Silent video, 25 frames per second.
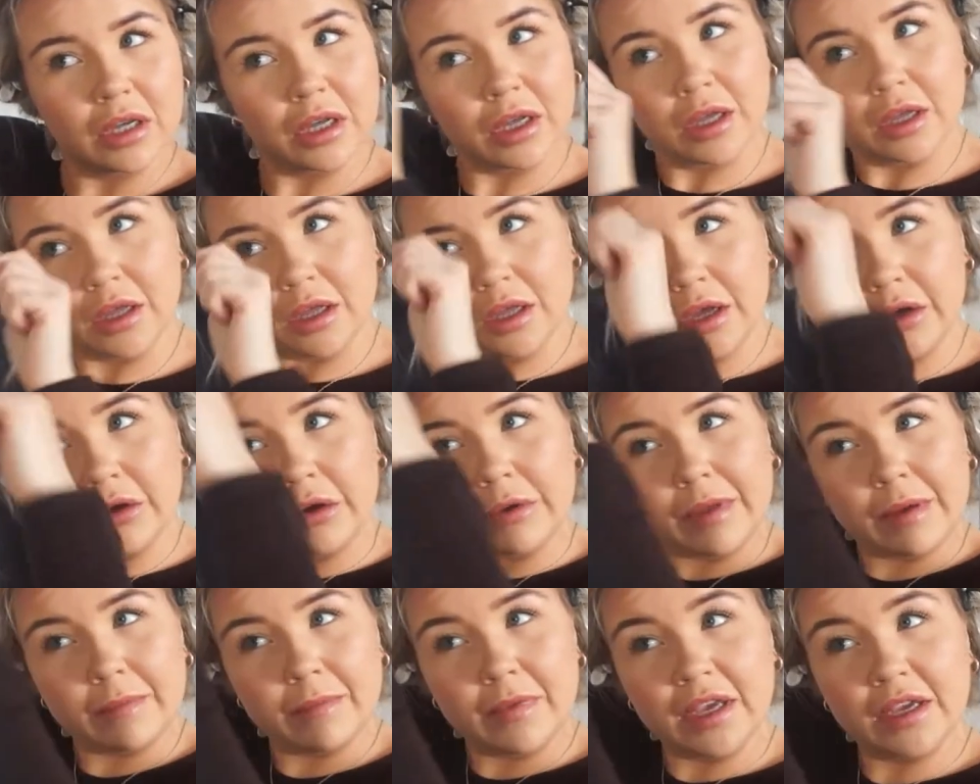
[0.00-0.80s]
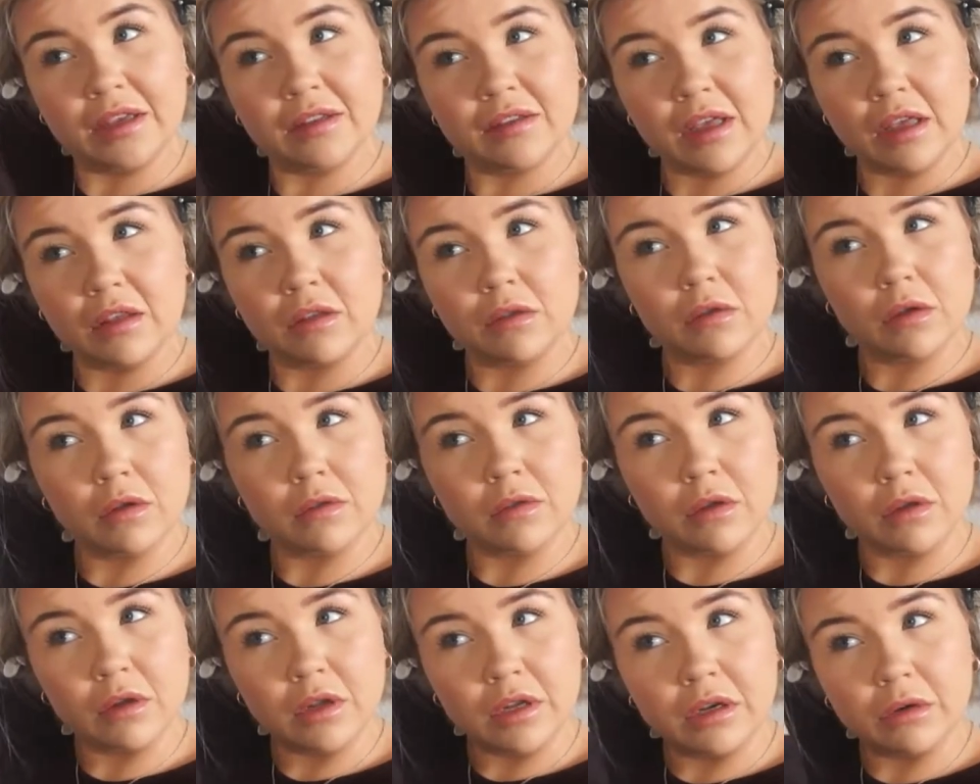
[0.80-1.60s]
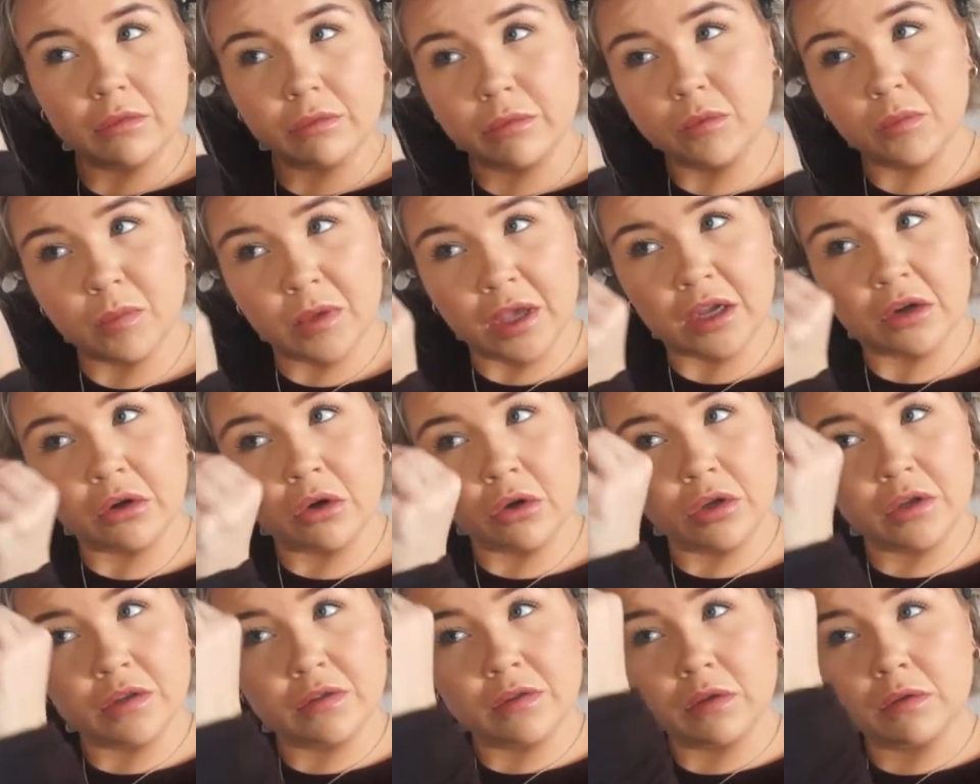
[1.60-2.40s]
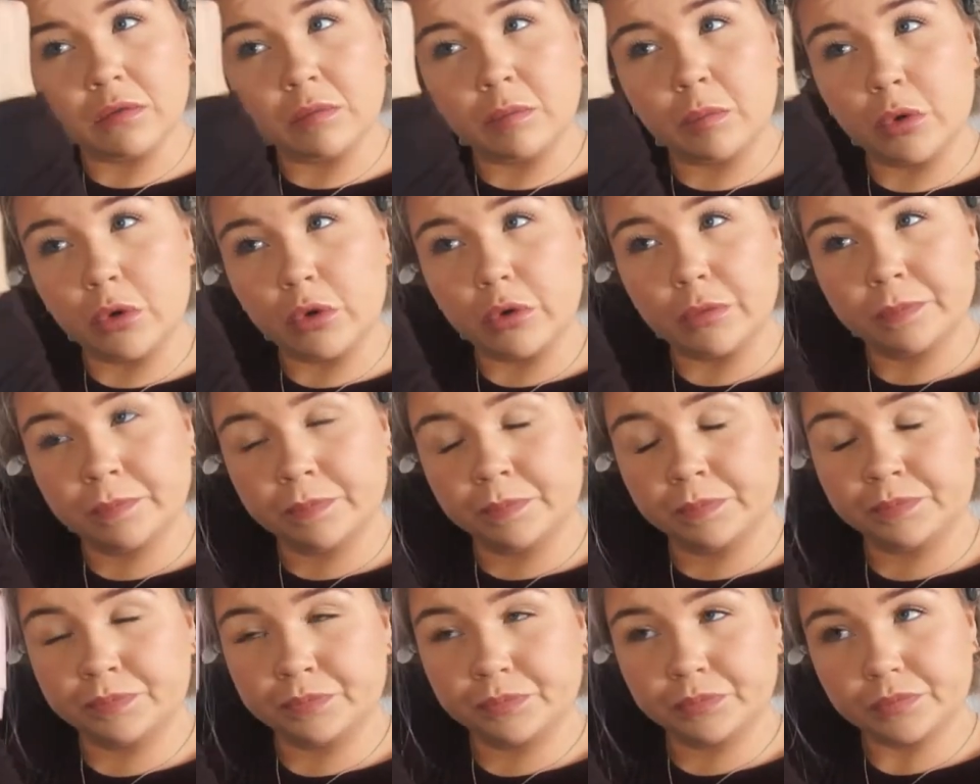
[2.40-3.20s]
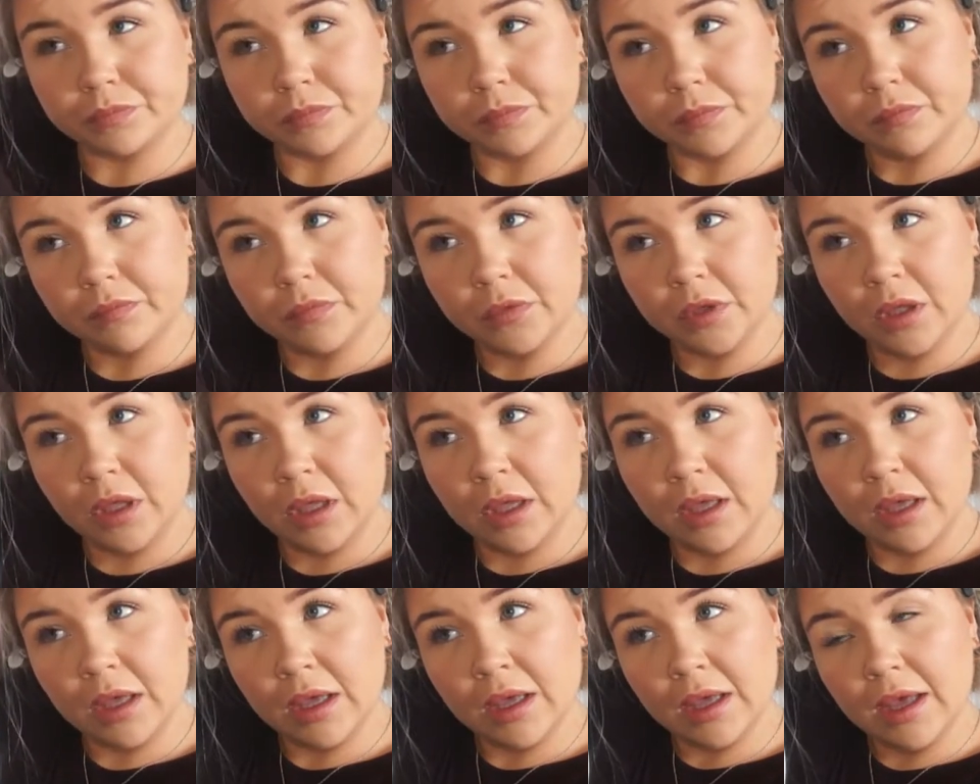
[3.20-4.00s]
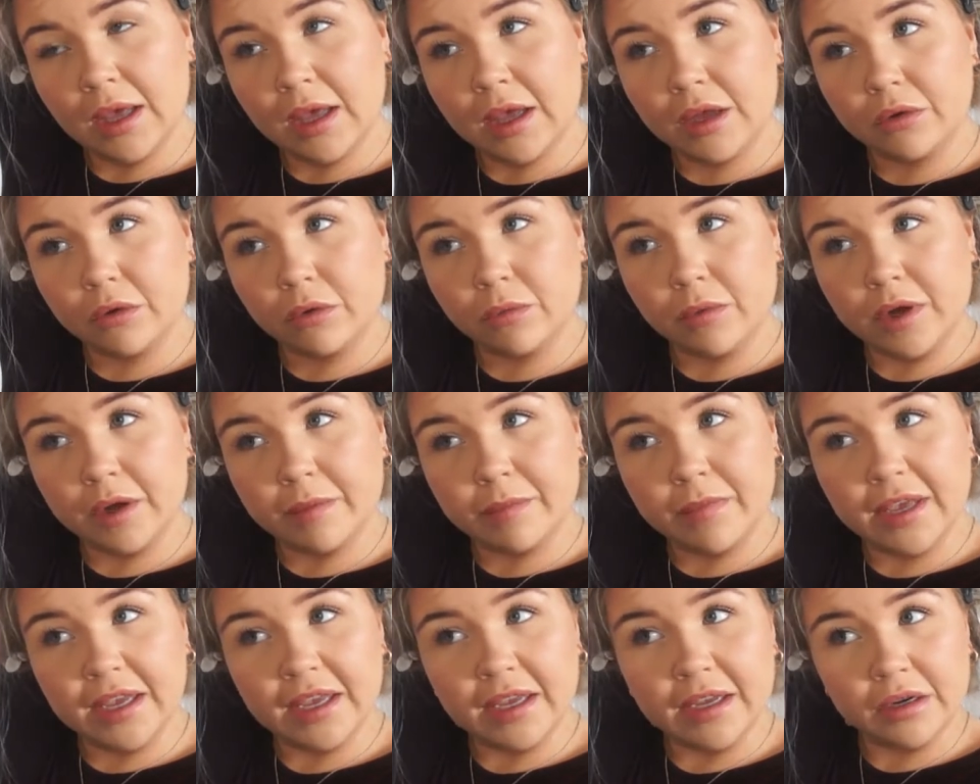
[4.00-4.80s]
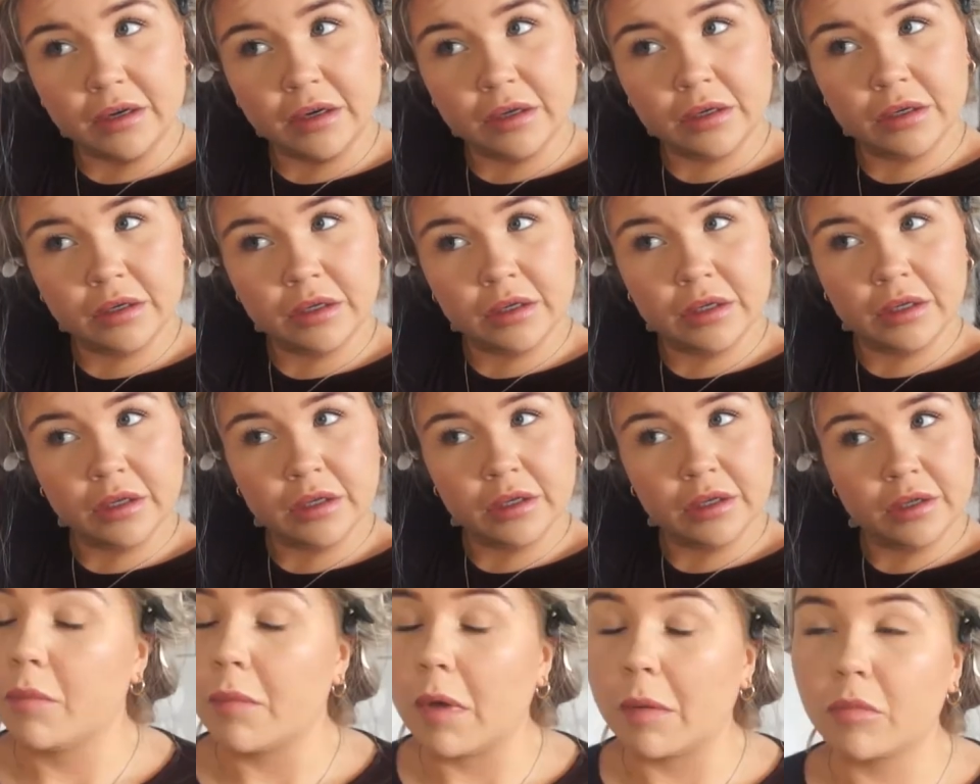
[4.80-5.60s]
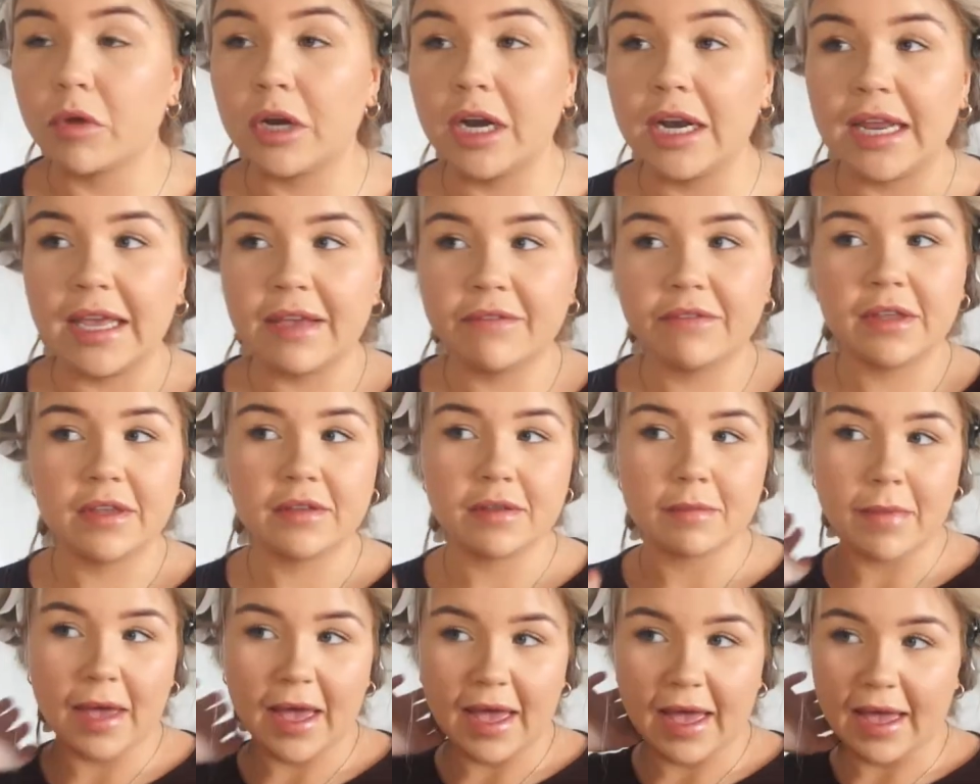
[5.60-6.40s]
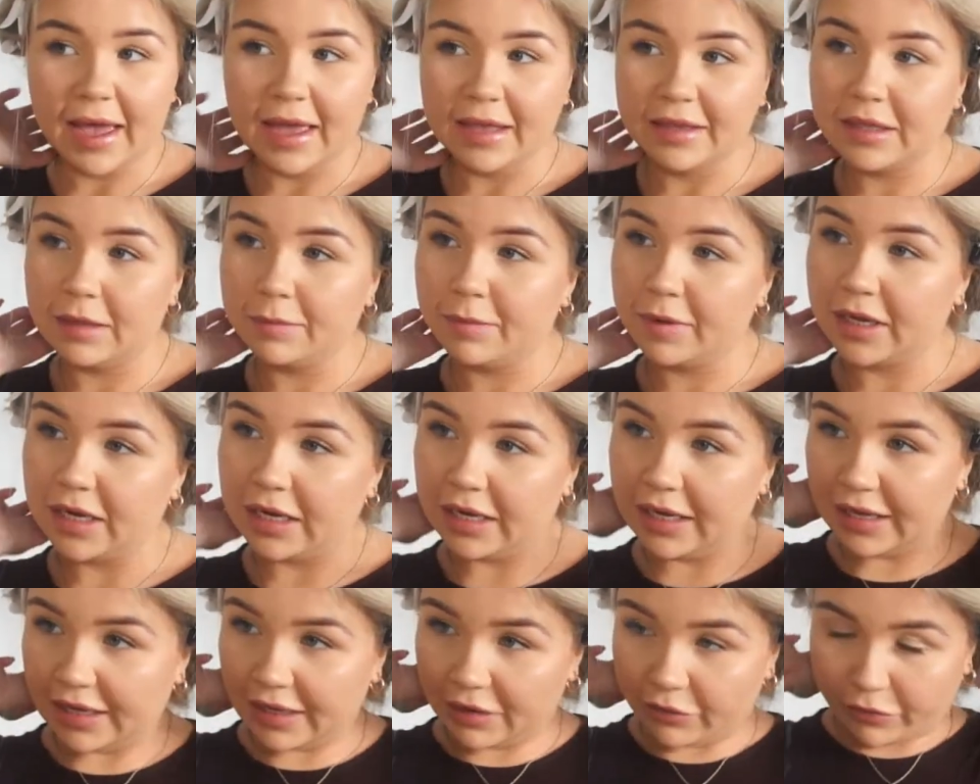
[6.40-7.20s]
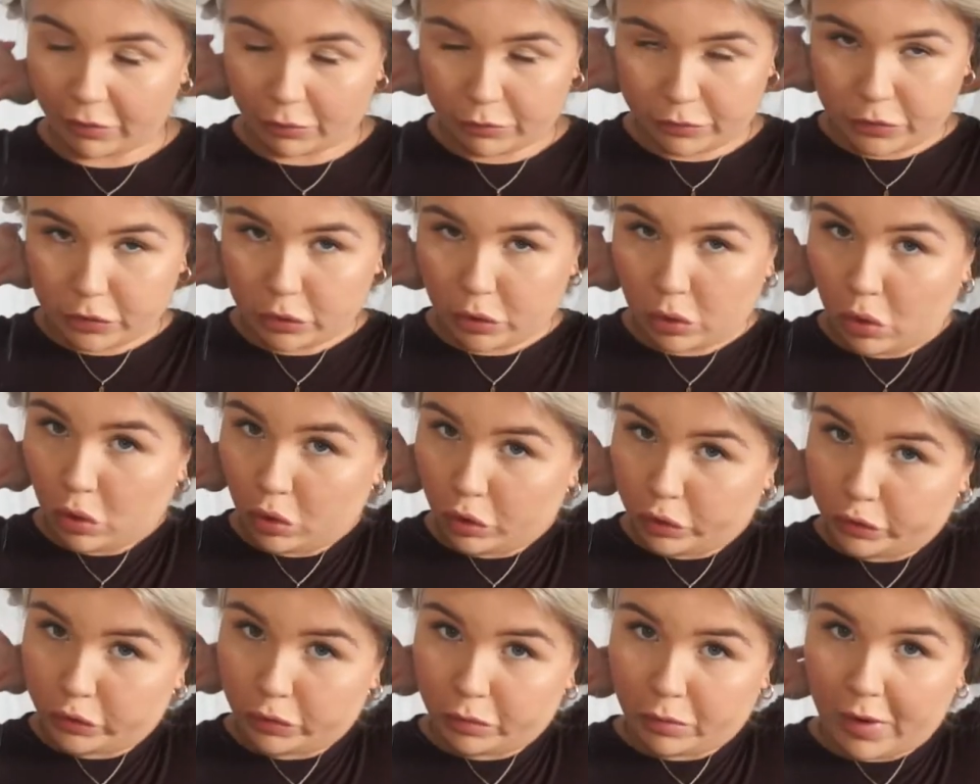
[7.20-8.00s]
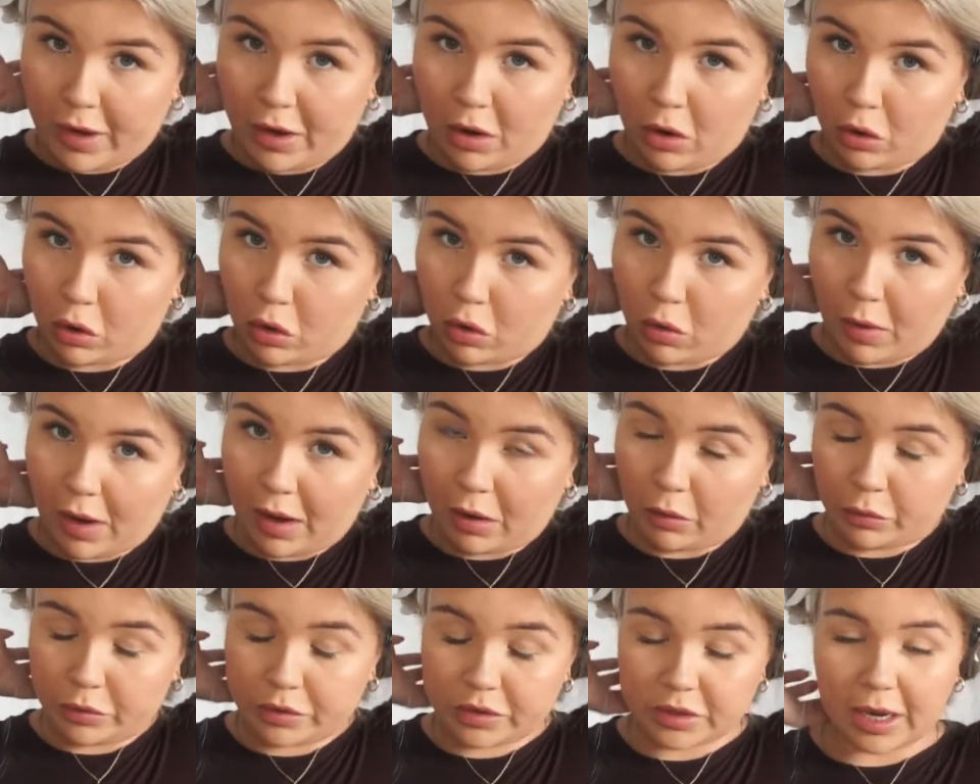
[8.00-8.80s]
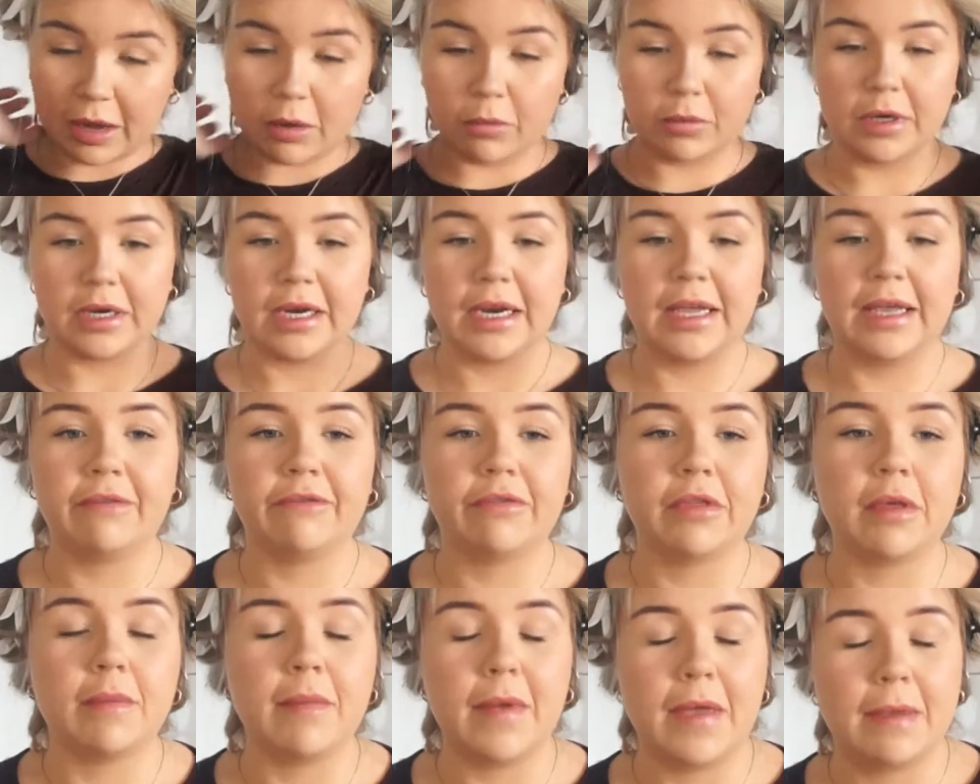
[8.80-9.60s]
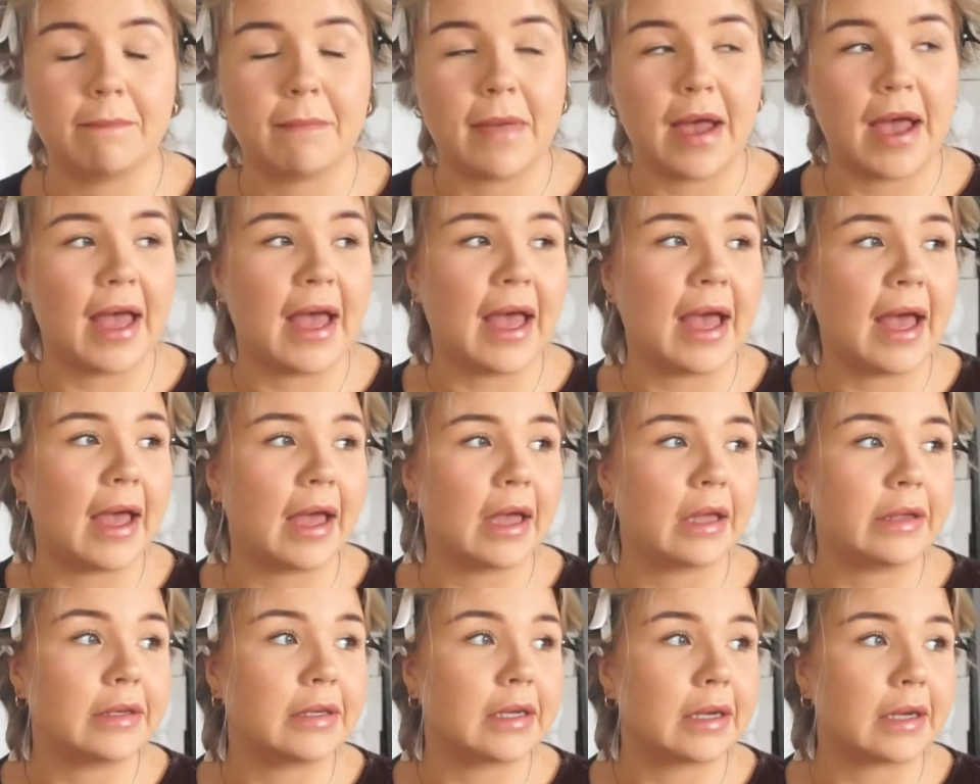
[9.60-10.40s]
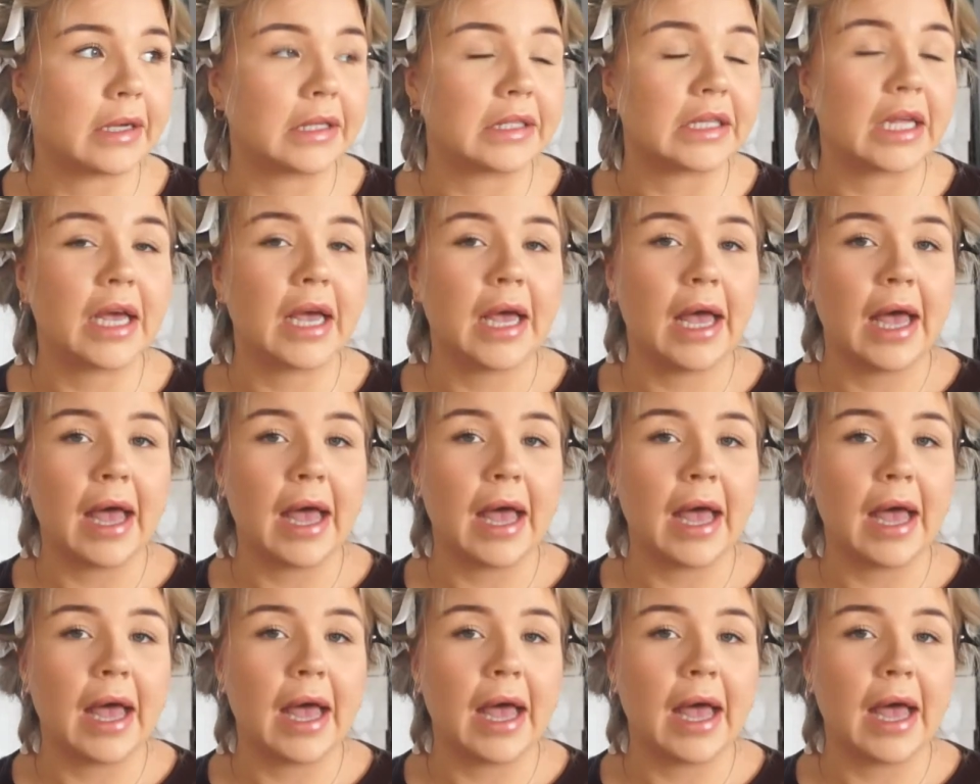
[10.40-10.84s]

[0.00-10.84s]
I hope that makes sense because all I did was make noises, but I know what I mean. I'm going to leave these in my hair. Typically, if I was to go somewhere or go out, I would leave them in my hair until